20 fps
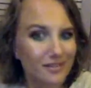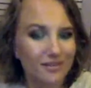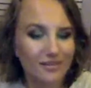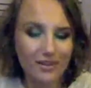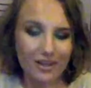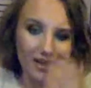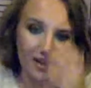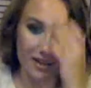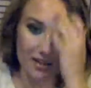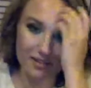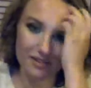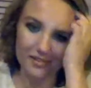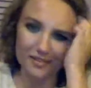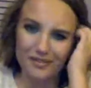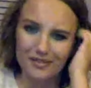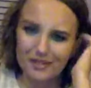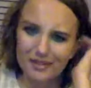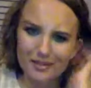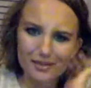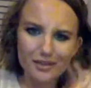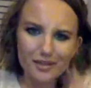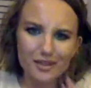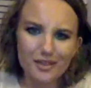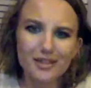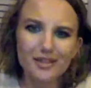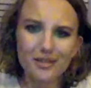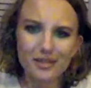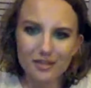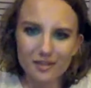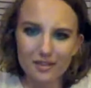Like,
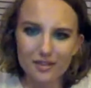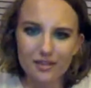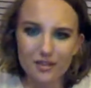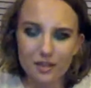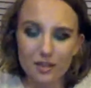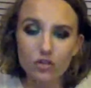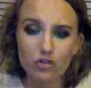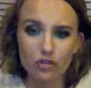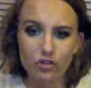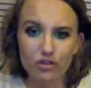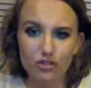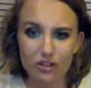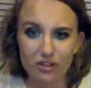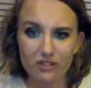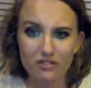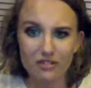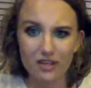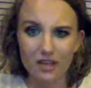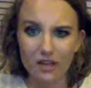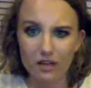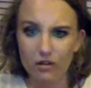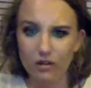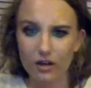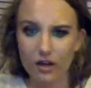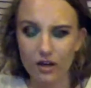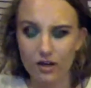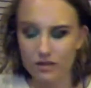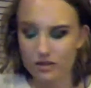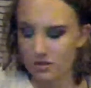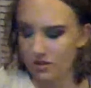get your shit together,
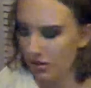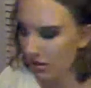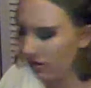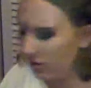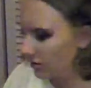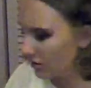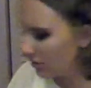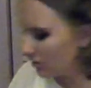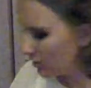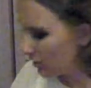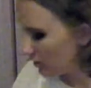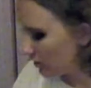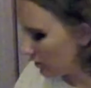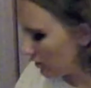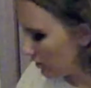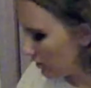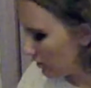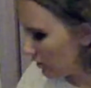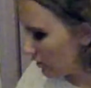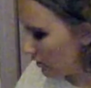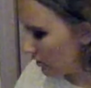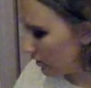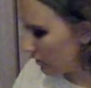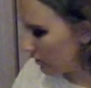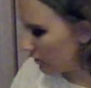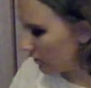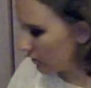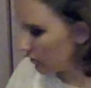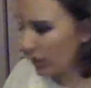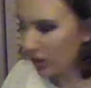guys.
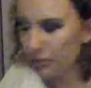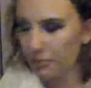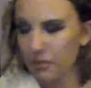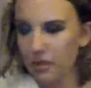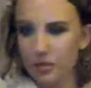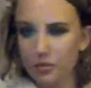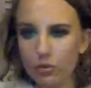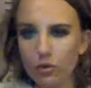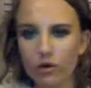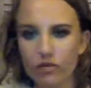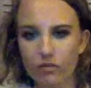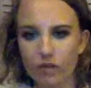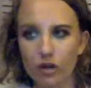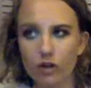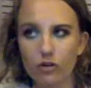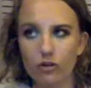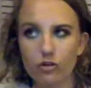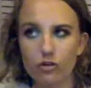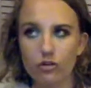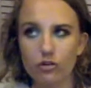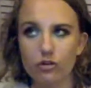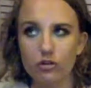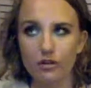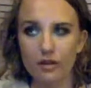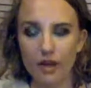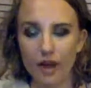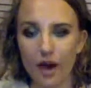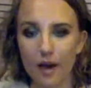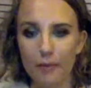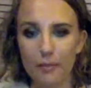Like, people of color should
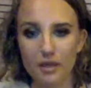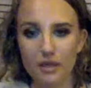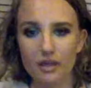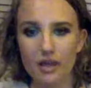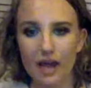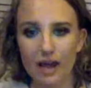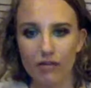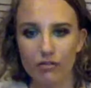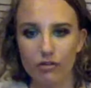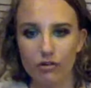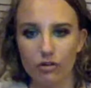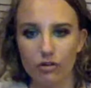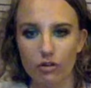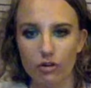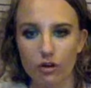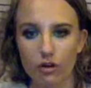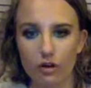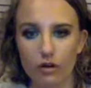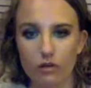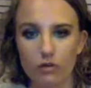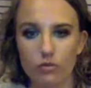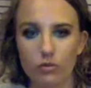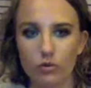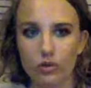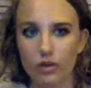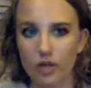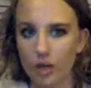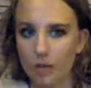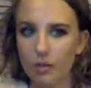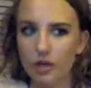not be an afterthought
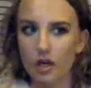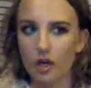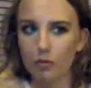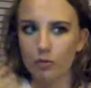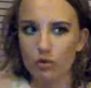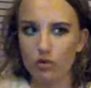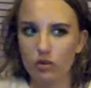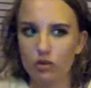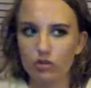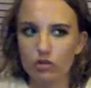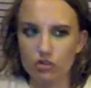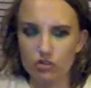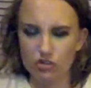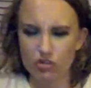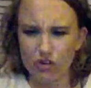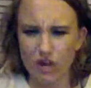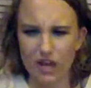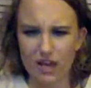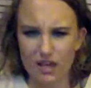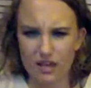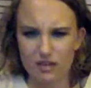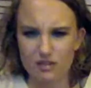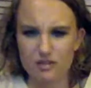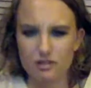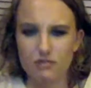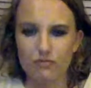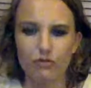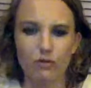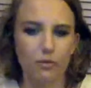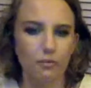when coming up with
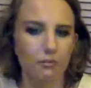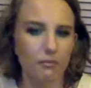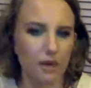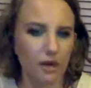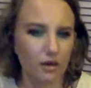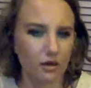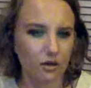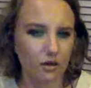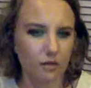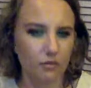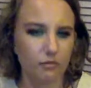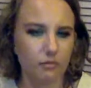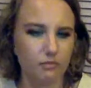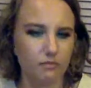shades for makeup.